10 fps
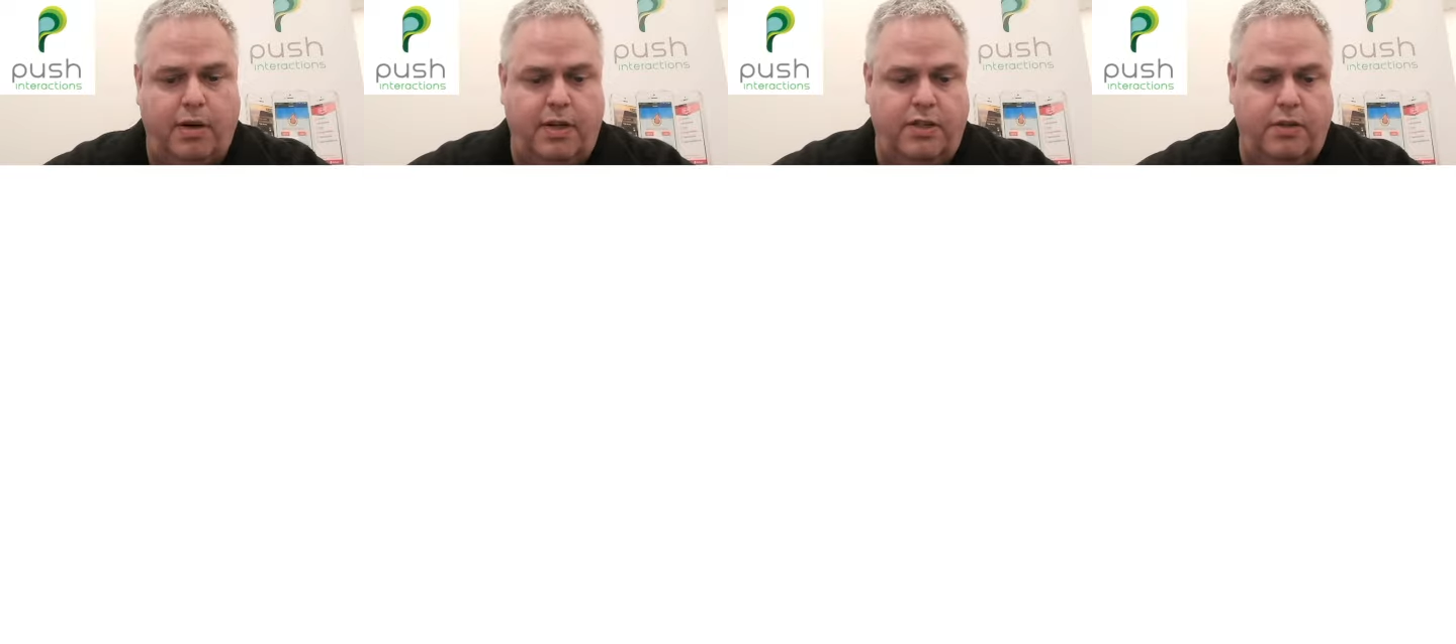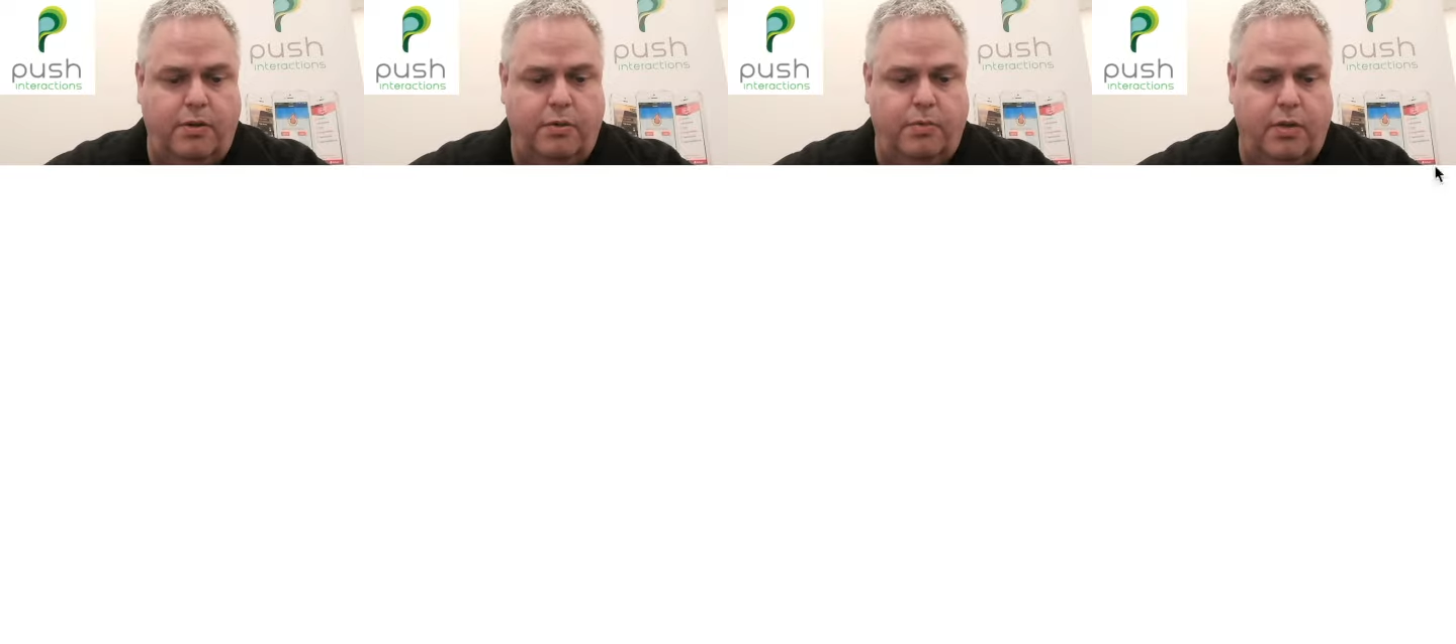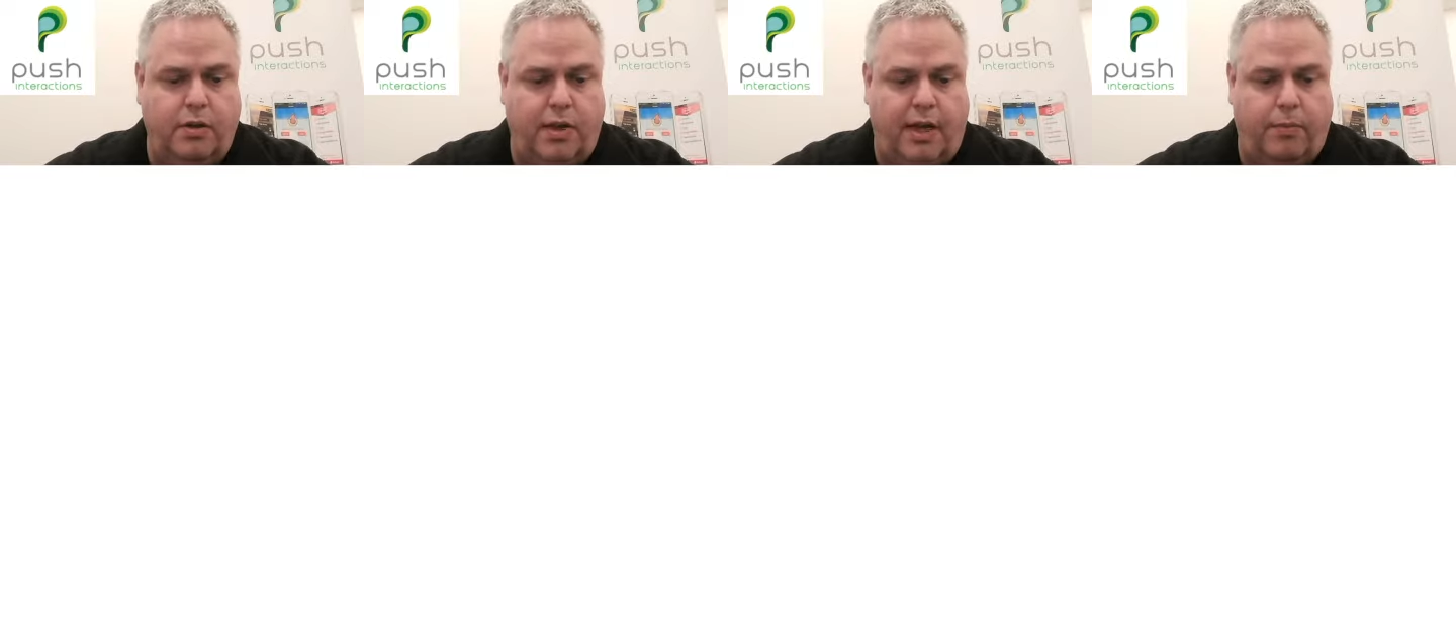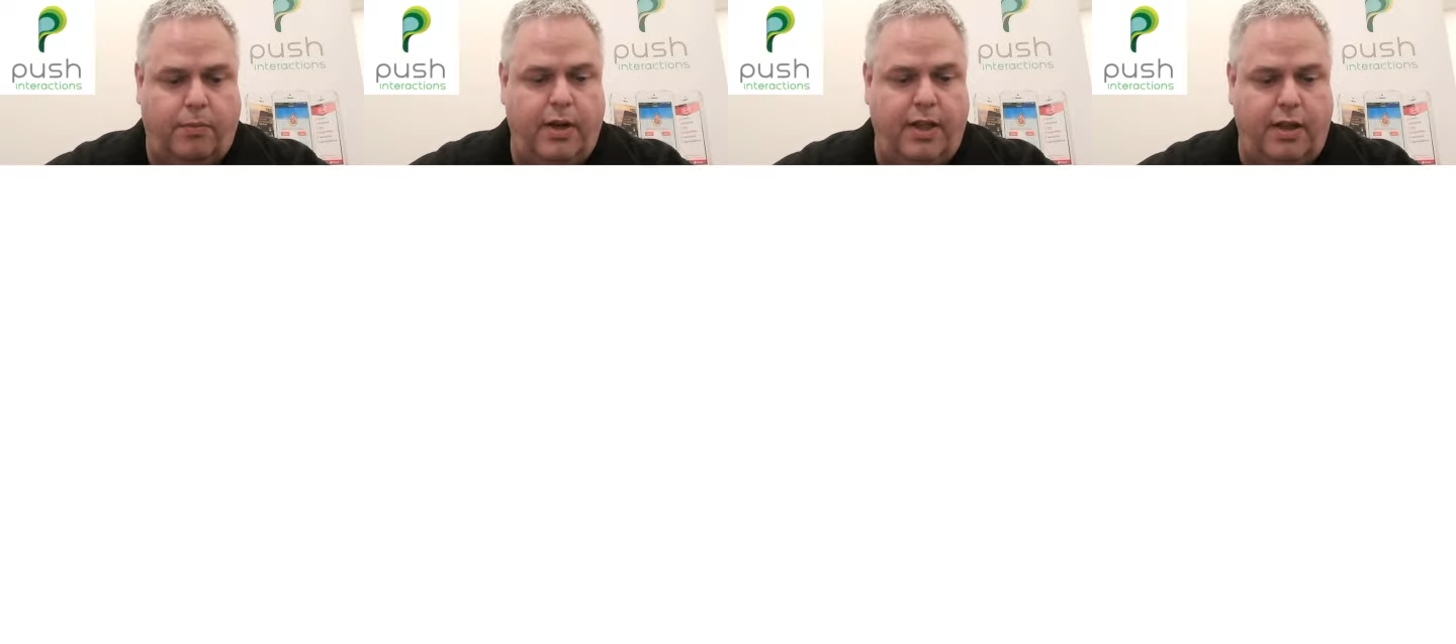into like a
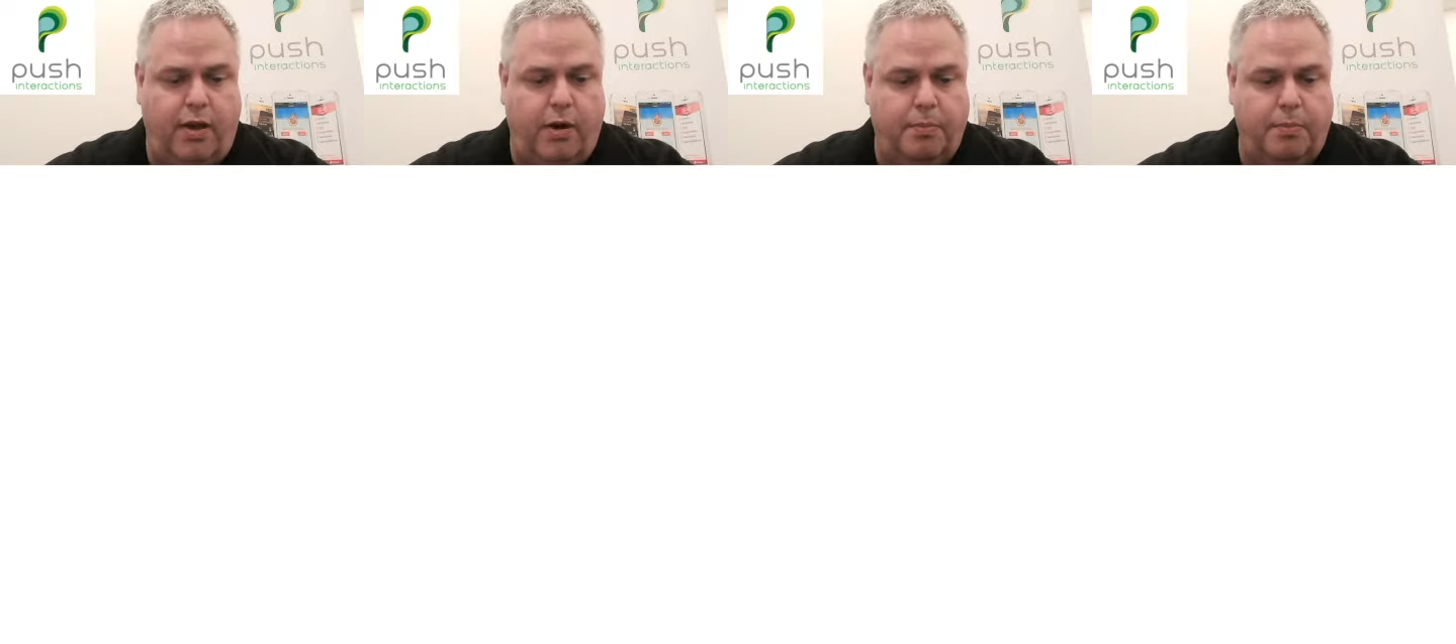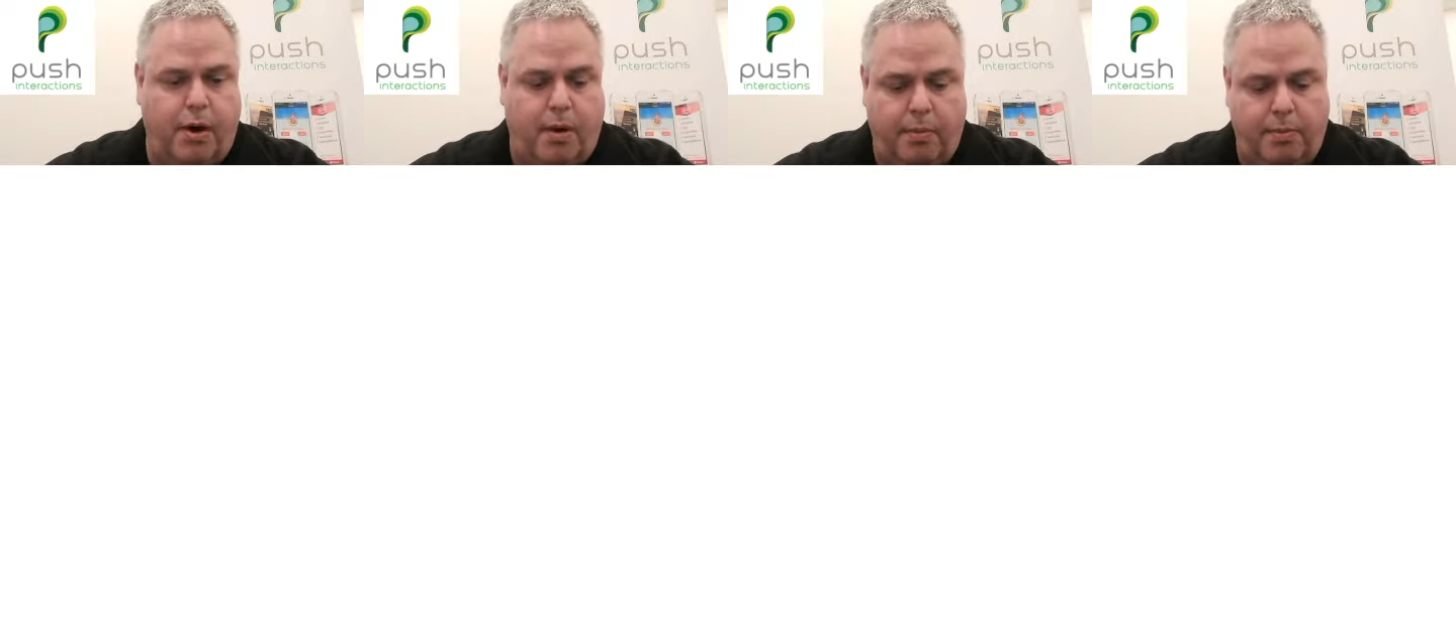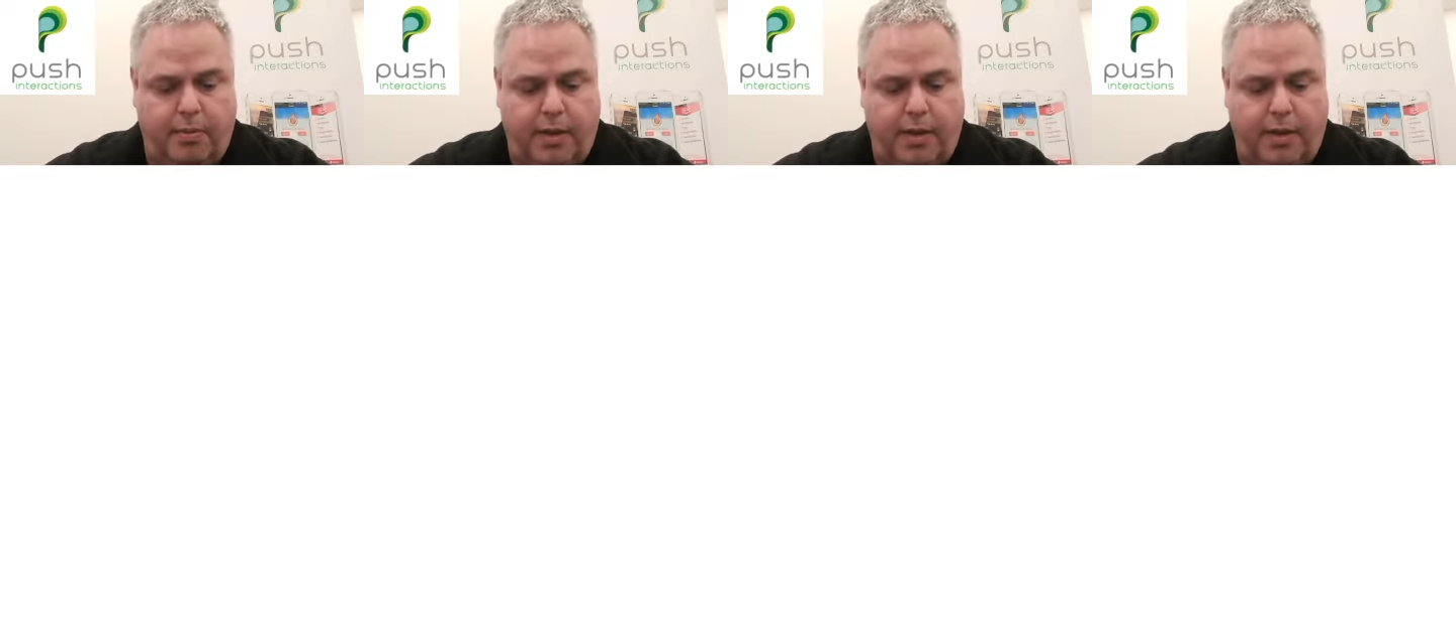really hard problem,